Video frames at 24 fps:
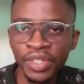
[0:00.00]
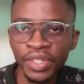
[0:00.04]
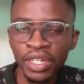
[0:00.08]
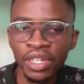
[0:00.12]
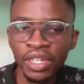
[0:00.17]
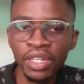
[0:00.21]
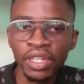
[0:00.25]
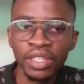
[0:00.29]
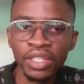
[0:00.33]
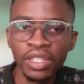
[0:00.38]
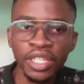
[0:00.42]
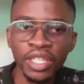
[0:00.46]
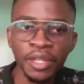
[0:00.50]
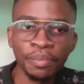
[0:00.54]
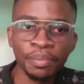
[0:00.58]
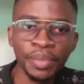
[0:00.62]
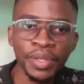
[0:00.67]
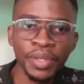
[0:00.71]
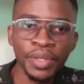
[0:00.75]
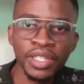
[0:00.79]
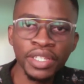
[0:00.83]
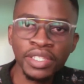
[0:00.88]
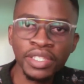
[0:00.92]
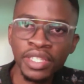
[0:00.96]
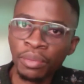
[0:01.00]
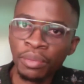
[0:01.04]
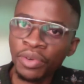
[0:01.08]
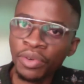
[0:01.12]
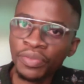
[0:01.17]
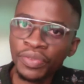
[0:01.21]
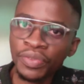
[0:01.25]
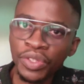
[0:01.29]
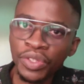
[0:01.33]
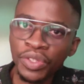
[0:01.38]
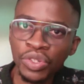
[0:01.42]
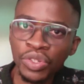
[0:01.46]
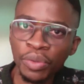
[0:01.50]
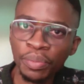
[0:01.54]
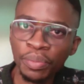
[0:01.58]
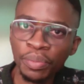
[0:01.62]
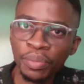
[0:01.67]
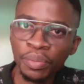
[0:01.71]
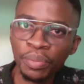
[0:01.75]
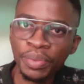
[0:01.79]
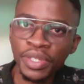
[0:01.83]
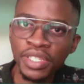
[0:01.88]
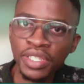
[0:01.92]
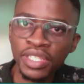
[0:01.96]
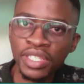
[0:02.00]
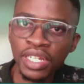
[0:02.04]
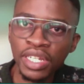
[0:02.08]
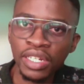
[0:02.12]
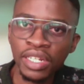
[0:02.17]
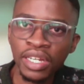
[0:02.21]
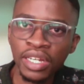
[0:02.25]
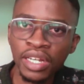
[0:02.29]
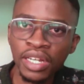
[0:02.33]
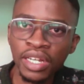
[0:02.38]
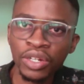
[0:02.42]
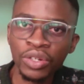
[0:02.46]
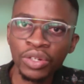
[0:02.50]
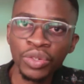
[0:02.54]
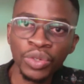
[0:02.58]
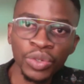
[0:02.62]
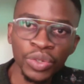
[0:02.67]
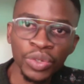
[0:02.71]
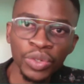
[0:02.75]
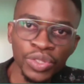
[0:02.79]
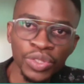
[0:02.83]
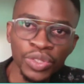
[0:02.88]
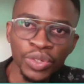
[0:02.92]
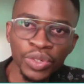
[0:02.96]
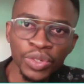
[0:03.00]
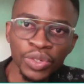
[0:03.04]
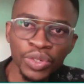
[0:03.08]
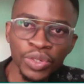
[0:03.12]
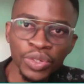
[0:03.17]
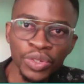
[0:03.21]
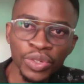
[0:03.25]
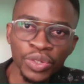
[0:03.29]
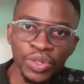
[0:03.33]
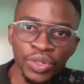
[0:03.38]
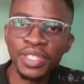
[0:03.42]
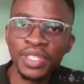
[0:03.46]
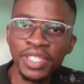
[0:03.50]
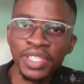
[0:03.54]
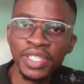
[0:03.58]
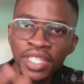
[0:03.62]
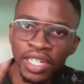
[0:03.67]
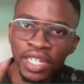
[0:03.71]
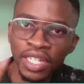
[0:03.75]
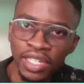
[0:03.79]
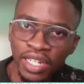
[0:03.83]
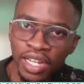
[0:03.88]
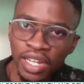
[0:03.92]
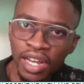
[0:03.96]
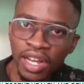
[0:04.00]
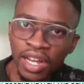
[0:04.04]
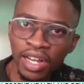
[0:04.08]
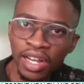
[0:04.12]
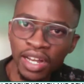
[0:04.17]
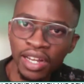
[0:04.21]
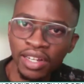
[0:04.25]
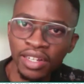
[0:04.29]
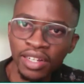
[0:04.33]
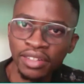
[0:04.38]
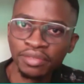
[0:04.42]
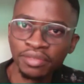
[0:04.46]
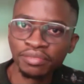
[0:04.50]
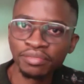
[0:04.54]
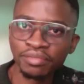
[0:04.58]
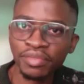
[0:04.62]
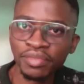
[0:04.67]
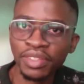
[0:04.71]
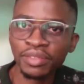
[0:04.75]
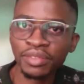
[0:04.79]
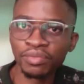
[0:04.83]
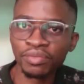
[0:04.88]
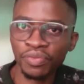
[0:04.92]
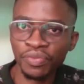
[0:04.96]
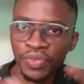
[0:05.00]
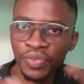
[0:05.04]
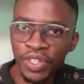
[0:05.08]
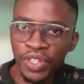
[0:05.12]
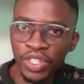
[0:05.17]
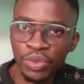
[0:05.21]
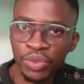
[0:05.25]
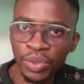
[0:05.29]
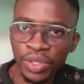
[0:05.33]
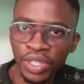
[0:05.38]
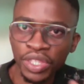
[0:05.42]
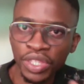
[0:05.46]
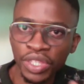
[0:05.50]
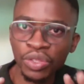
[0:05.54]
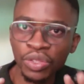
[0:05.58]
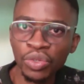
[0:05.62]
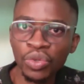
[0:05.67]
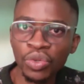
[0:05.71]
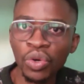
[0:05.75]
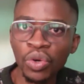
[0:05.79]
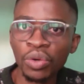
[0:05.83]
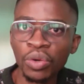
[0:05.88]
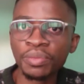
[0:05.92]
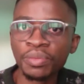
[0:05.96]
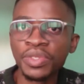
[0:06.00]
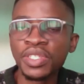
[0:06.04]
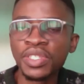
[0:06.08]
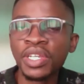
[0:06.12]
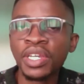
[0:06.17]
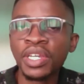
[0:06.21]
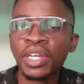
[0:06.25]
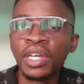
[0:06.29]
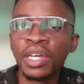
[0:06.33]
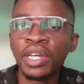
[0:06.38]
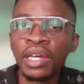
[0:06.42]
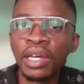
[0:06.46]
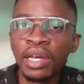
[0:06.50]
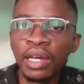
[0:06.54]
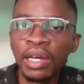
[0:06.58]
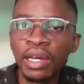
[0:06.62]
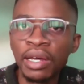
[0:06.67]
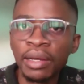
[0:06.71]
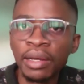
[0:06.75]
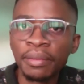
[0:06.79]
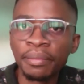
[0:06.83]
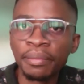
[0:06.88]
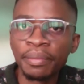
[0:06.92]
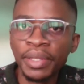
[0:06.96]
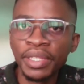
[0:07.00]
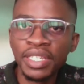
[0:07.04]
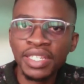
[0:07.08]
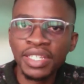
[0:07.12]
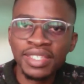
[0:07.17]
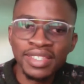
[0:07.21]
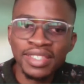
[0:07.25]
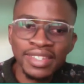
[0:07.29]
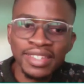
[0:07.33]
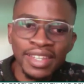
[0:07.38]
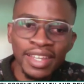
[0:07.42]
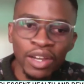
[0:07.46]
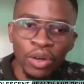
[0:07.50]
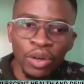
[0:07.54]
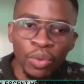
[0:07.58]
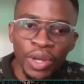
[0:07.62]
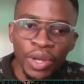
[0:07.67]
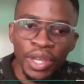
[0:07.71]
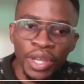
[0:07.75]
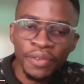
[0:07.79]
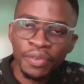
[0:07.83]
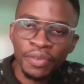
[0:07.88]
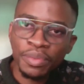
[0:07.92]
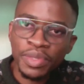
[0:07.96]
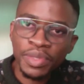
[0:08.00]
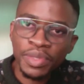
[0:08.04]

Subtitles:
They pick some of the topics that are good or the topics that are fit within the norms, but they stay away from some